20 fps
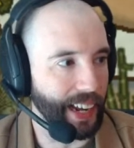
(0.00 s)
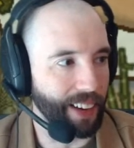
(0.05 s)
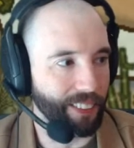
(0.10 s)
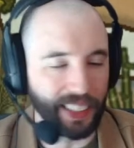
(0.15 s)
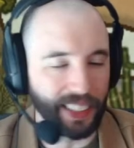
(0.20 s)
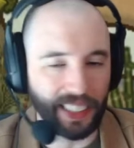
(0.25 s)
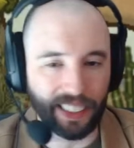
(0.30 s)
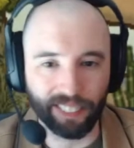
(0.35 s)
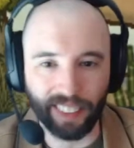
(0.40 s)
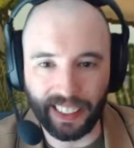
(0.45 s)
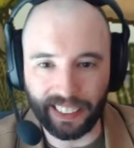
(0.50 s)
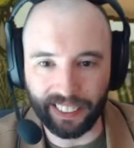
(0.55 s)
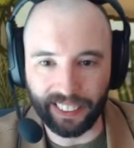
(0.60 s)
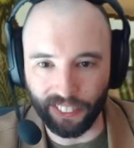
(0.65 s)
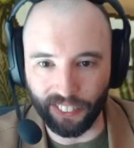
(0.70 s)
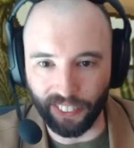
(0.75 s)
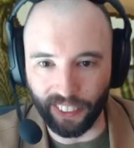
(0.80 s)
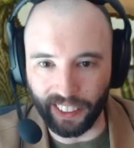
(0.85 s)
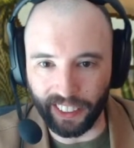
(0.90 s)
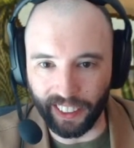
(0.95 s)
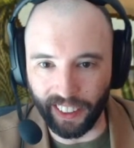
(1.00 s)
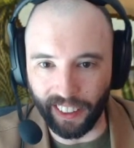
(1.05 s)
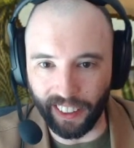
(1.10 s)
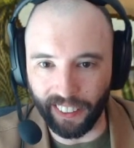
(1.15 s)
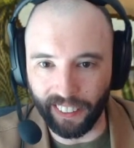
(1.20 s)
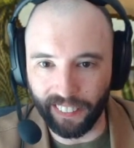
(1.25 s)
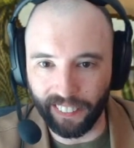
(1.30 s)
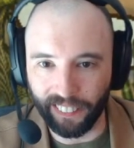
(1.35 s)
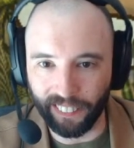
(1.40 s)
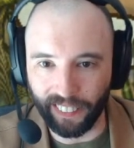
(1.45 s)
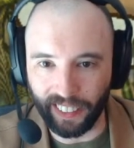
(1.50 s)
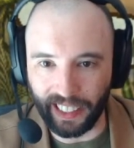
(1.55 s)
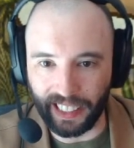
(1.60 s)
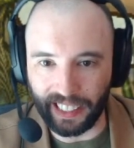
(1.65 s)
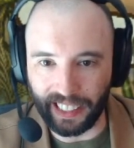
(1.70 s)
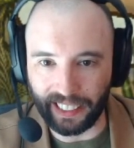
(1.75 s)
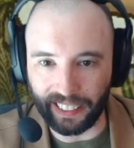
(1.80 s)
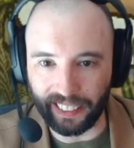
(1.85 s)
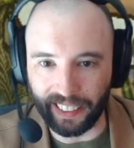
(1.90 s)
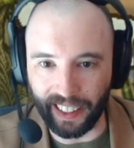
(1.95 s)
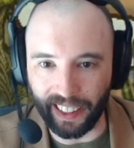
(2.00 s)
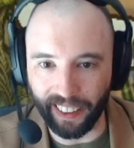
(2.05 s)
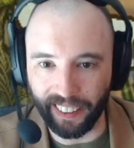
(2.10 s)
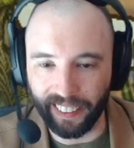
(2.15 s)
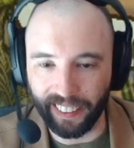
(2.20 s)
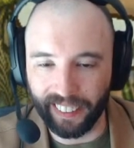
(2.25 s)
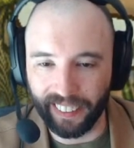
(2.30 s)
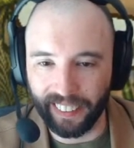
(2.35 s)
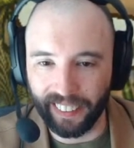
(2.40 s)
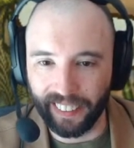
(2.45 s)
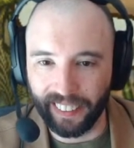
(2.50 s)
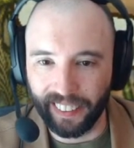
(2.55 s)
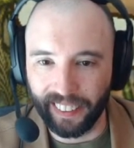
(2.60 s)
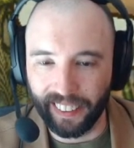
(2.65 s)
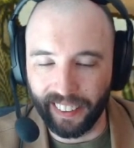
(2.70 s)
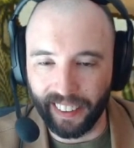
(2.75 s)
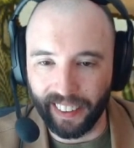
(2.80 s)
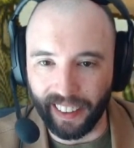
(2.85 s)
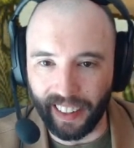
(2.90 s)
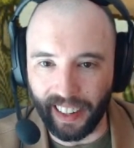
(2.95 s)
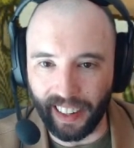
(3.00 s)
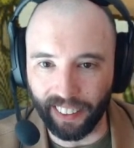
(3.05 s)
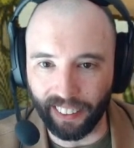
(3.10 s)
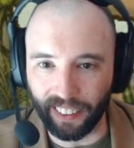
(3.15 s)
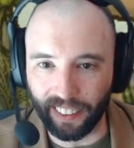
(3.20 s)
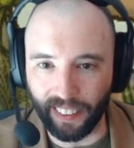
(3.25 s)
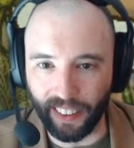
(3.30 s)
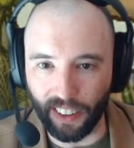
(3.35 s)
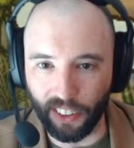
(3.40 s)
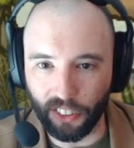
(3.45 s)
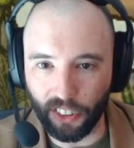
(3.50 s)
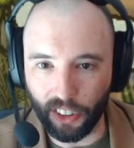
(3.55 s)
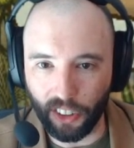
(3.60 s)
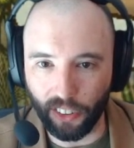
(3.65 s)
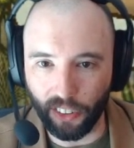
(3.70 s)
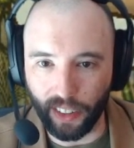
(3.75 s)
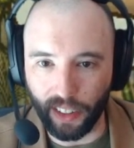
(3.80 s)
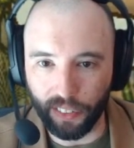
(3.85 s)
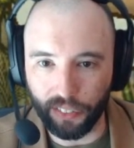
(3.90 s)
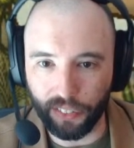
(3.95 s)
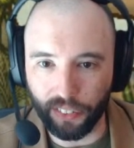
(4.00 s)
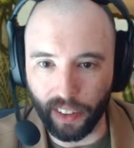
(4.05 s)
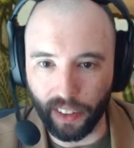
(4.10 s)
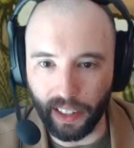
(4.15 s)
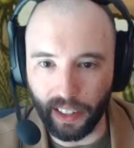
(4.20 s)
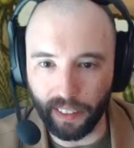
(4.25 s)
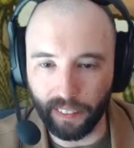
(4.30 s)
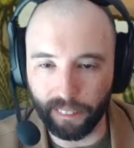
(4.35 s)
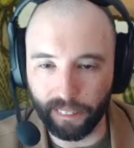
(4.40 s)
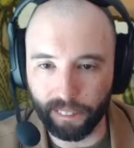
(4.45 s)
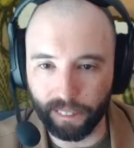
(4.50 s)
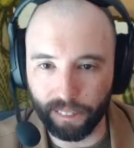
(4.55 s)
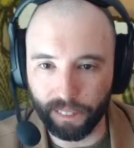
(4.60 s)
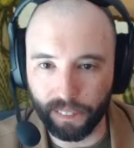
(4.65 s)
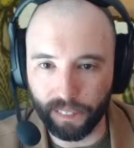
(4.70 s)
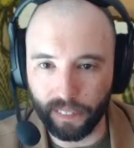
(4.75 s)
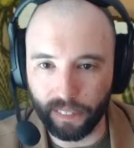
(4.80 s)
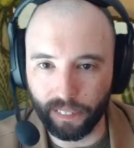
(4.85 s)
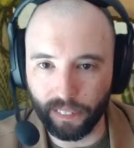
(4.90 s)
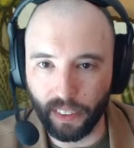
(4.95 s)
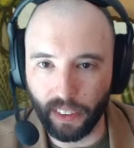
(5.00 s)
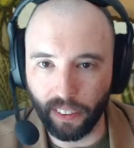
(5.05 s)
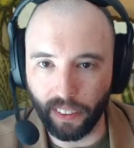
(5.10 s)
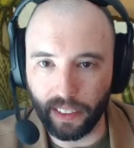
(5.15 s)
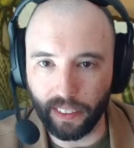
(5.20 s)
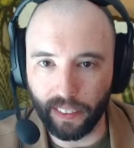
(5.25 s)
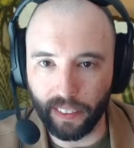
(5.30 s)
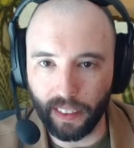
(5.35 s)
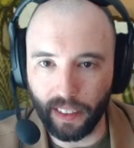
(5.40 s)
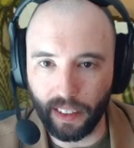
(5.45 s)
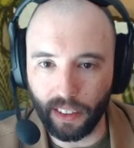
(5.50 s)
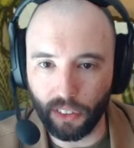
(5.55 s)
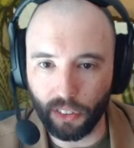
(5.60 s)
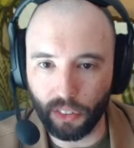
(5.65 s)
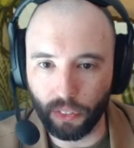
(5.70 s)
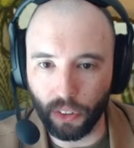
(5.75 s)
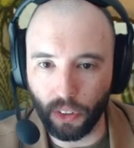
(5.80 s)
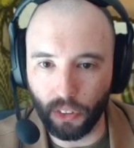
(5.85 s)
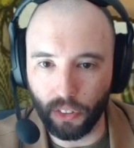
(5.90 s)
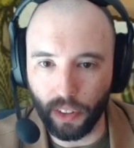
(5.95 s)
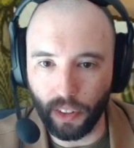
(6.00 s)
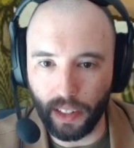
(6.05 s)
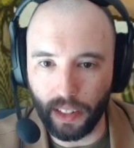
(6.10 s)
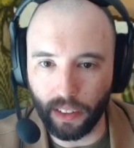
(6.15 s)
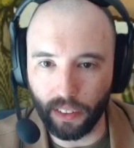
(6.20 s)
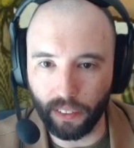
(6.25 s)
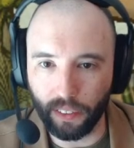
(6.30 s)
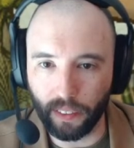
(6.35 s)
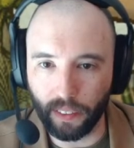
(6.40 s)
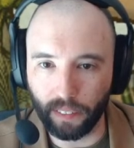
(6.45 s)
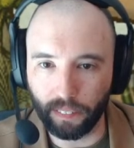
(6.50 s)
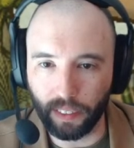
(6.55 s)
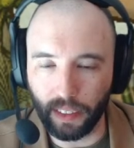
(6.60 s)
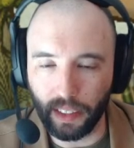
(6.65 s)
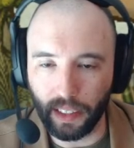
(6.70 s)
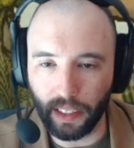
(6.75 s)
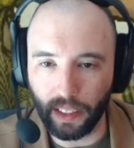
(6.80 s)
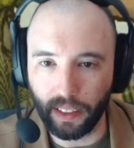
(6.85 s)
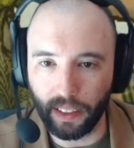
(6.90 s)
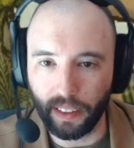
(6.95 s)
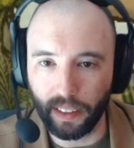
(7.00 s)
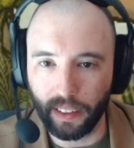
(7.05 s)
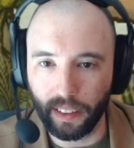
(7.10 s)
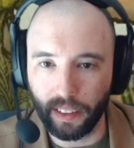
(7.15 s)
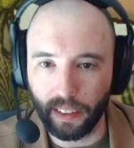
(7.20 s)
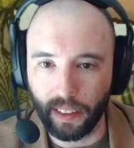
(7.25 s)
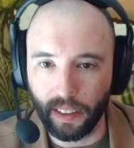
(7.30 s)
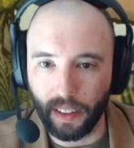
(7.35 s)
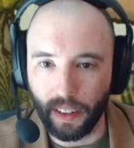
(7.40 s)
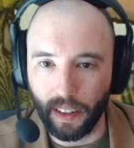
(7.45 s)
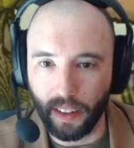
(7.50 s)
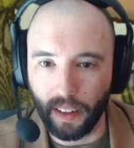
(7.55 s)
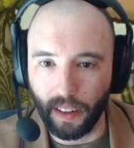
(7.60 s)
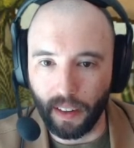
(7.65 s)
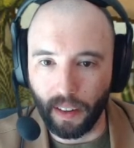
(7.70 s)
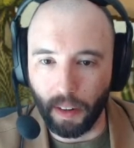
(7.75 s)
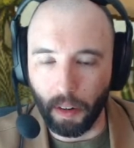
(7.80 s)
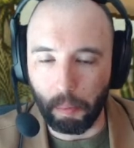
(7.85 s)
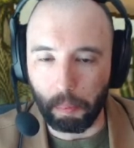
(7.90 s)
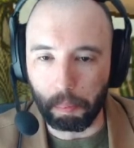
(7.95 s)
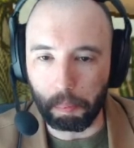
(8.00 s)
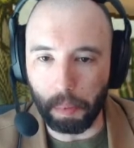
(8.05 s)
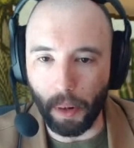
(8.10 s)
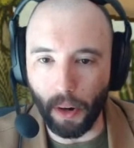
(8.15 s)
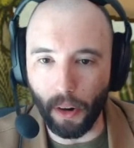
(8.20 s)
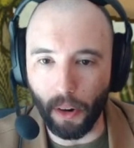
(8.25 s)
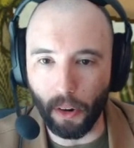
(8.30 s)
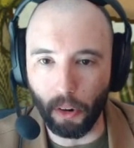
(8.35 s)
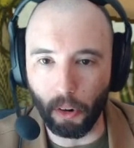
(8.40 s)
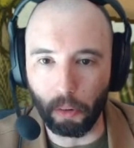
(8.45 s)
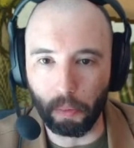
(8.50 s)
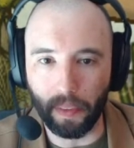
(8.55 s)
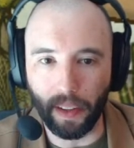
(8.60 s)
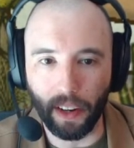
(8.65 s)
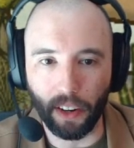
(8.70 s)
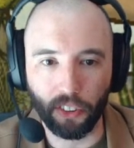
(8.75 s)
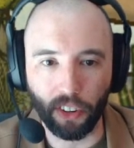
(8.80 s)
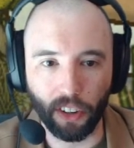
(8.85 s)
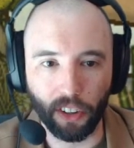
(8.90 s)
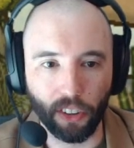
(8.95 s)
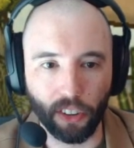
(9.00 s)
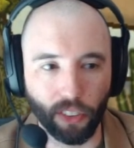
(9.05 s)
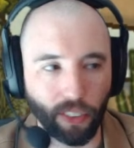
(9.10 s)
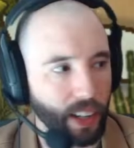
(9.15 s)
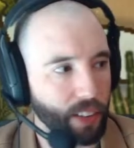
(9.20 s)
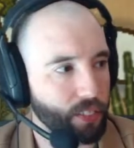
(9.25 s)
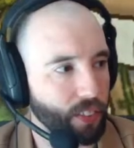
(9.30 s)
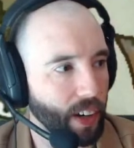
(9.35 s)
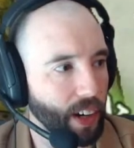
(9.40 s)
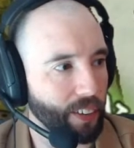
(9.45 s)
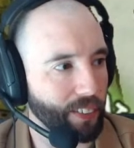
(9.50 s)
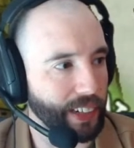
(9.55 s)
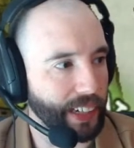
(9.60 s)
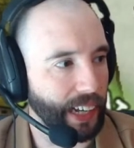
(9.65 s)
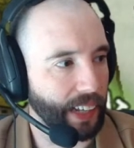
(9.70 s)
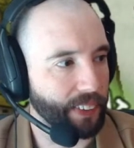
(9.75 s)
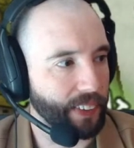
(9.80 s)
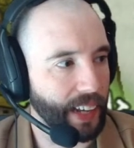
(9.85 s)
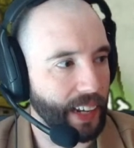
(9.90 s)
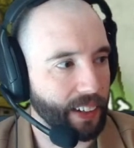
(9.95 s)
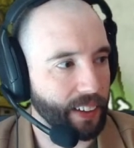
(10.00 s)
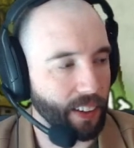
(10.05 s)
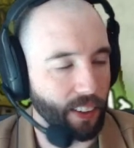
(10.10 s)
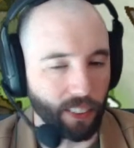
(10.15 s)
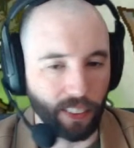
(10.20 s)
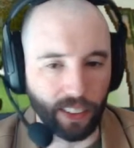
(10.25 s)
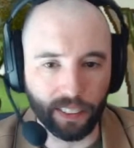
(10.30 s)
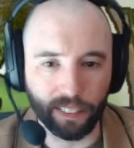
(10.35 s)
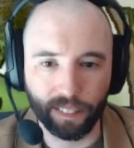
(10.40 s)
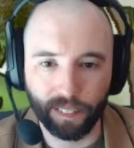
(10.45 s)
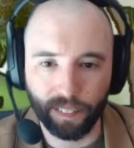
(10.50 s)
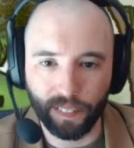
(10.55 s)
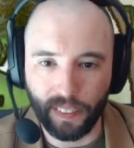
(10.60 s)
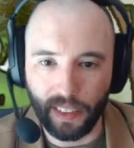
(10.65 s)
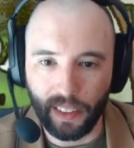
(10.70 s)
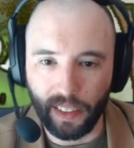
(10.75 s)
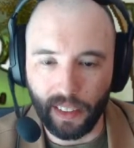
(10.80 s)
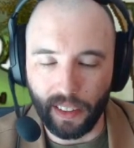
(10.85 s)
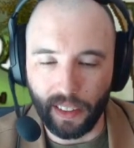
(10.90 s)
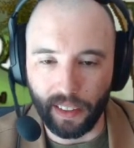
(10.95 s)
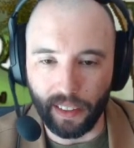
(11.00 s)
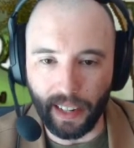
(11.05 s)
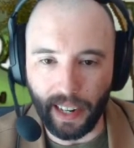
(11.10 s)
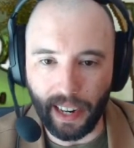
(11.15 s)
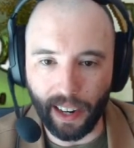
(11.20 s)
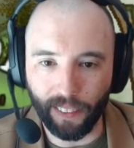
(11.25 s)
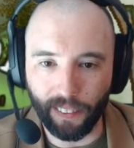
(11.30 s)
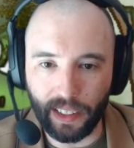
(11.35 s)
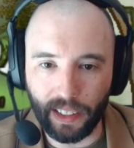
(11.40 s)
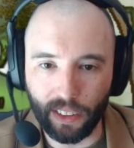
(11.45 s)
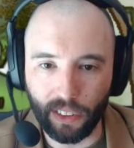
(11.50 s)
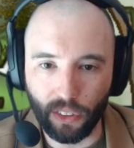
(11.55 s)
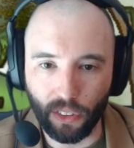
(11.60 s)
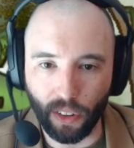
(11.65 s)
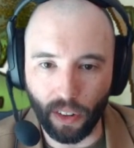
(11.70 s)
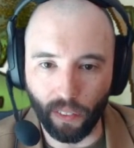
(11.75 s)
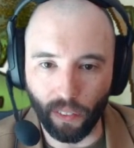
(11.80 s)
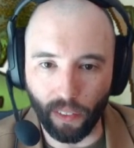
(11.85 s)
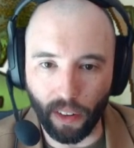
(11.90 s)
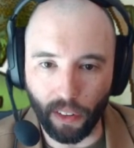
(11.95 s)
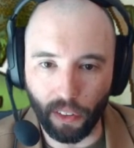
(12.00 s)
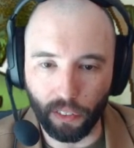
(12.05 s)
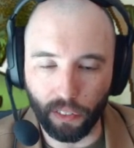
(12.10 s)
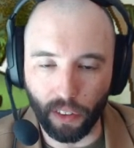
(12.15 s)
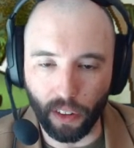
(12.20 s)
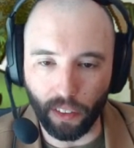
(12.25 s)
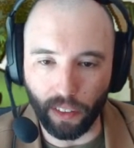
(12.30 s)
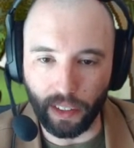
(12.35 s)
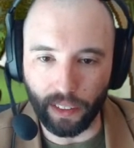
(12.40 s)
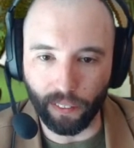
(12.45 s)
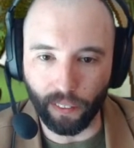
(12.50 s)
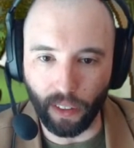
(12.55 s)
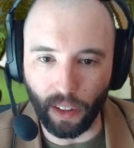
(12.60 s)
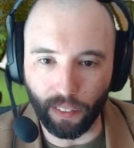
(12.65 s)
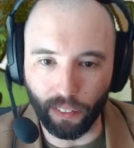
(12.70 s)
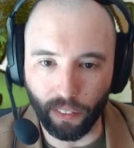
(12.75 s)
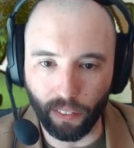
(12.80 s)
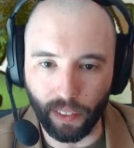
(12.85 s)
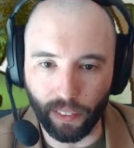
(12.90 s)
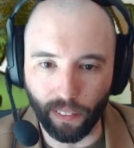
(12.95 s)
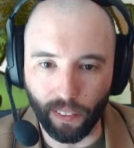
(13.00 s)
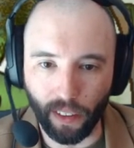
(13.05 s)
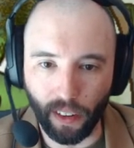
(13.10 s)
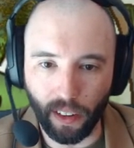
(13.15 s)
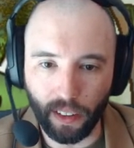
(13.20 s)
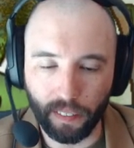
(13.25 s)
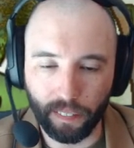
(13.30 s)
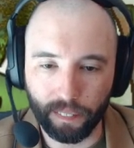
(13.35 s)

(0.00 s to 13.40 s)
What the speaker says: We can make this work, y'all. We're gonna get there. All right, look. There's our cliff, right? Put it like this. Rotate it a little bit. Boom. There's our cliff. All right, we got that going. Now we can do our waterfall like wherever we want.